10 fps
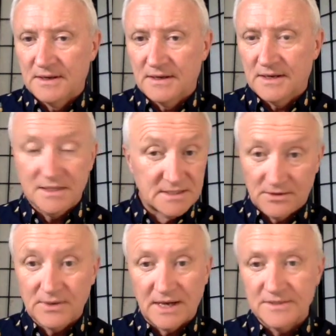And he said,
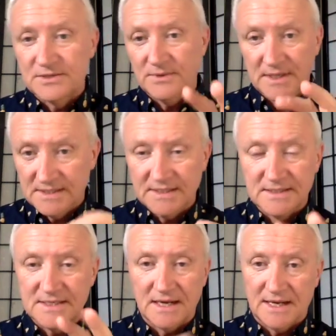okay. So he did
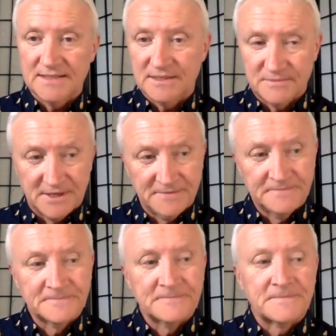his thing. I did mine.
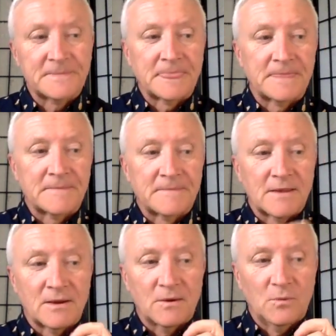
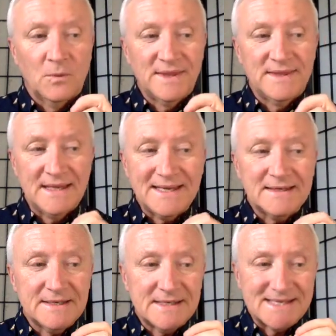
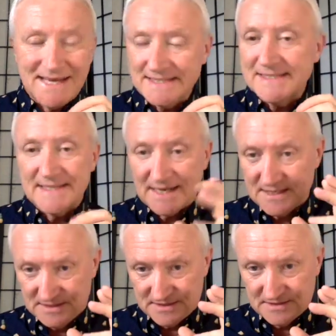Within 10
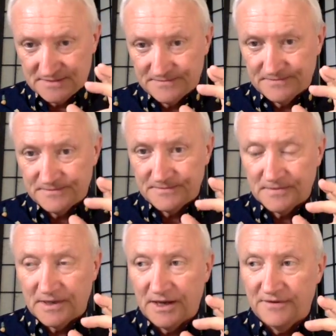seconds
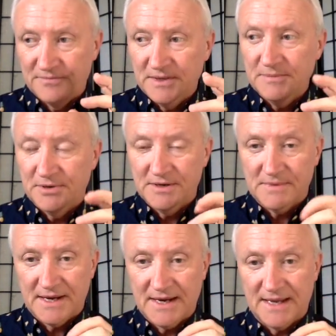of me putting
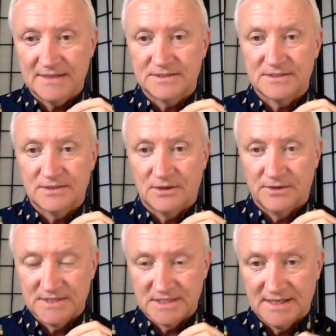my hands on
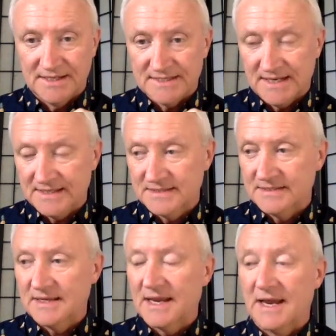this lady's head,
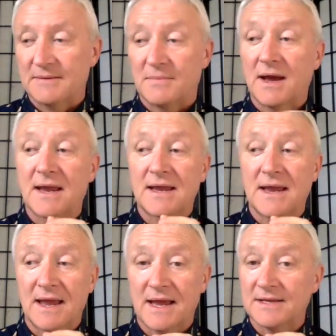and my
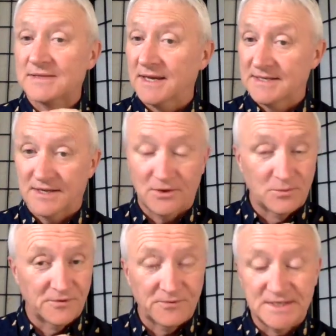hands, I tell you,
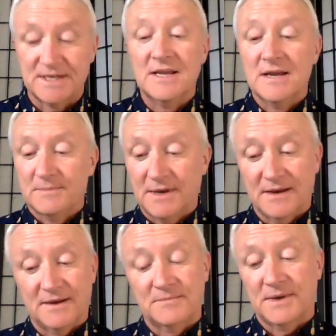were freezing.
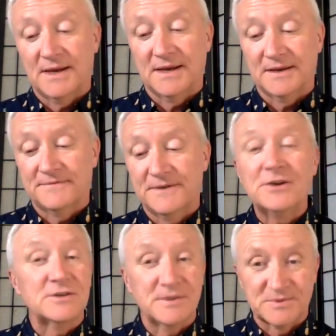My
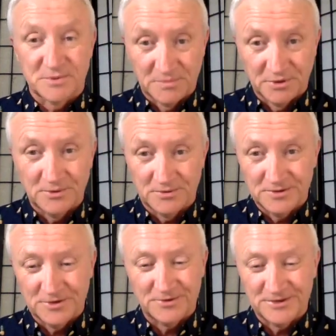fingertips were blue,
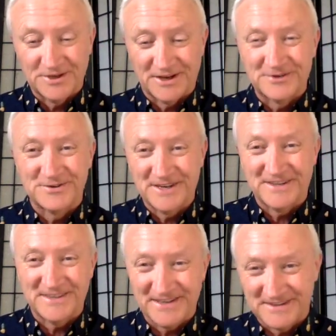
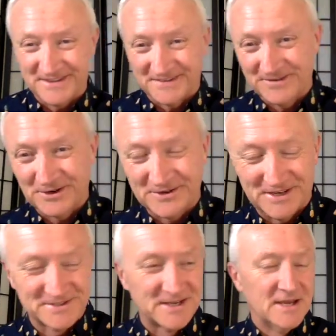underneath the fingernails.